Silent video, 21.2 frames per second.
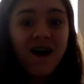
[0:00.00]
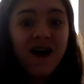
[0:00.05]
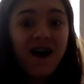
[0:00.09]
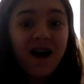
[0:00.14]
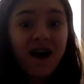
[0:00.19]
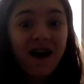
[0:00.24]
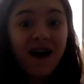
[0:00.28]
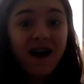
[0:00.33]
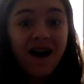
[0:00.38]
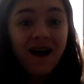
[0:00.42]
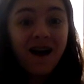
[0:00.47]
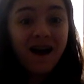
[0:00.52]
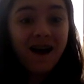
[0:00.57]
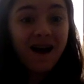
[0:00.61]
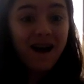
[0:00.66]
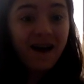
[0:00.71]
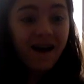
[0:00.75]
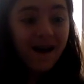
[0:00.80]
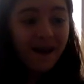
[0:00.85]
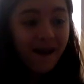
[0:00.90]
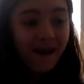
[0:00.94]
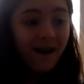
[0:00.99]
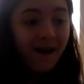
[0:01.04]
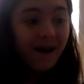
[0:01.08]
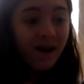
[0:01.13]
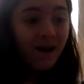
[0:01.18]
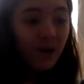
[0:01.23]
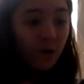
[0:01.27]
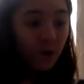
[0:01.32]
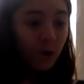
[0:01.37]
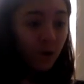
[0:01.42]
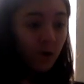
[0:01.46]
portable,
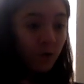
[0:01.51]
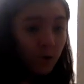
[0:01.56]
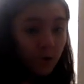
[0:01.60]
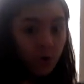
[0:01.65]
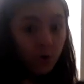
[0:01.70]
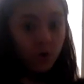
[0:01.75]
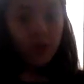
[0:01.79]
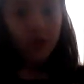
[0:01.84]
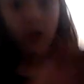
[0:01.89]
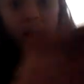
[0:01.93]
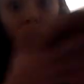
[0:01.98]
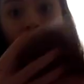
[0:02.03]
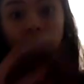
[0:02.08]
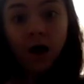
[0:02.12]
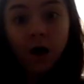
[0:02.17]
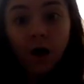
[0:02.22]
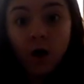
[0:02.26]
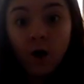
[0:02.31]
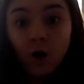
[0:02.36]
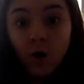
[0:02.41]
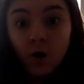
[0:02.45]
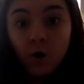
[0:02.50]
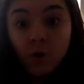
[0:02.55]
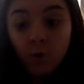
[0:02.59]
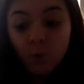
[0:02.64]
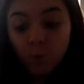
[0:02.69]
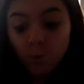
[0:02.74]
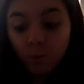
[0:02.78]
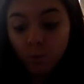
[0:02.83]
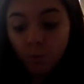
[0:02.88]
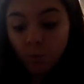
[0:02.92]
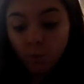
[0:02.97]
incline
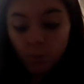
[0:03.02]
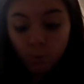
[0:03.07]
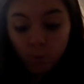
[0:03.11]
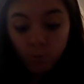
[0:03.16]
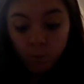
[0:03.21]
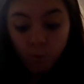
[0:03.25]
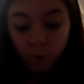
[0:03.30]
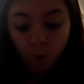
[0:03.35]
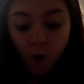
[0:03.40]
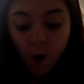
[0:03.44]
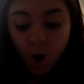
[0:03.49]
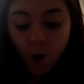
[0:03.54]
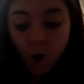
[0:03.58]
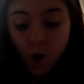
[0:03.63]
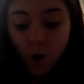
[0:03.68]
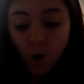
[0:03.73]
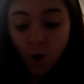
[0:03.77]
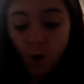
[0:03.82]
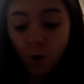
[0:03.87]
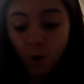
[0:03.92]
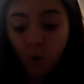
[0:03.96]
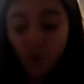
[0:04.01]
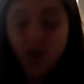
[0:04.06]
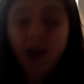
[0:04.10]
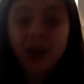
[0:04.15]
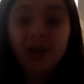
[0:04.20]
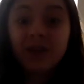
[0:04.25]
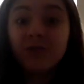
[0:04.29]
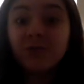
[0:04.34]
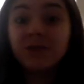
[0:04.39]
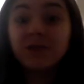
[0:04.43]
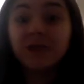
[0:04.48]
plane whoa, I
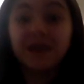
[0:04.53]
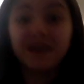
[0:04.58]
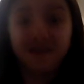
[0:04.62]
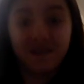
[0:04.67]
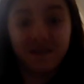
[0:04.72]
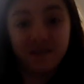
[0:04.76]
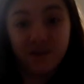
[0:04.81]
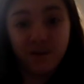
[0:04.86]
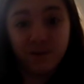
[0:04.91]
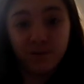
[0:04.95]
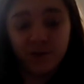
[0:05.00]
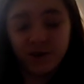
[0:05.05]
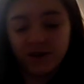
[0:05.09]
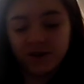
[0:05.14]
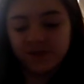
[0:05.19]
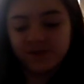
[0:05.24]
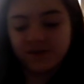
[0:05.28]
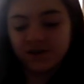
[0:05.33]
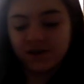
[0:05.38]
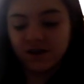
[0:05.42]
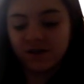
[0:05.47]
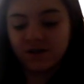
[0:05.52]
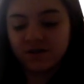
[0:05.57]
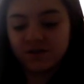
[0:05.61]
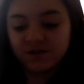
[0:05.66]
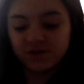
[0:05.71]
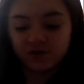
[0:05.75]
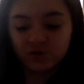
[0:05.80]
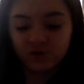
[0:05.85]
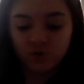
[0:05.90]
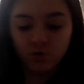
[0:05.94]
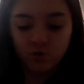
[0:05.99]
know what incline plans are. These
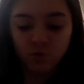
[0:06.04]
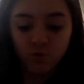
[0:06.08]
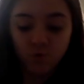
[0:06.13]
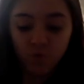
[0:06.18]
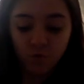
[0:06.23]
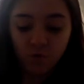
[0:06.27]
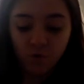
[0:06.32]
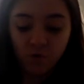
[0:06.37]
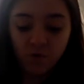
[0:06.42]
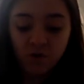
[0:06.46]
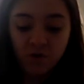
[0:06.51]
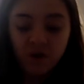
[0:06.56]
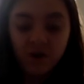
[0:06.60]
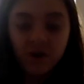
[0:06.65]
are cool.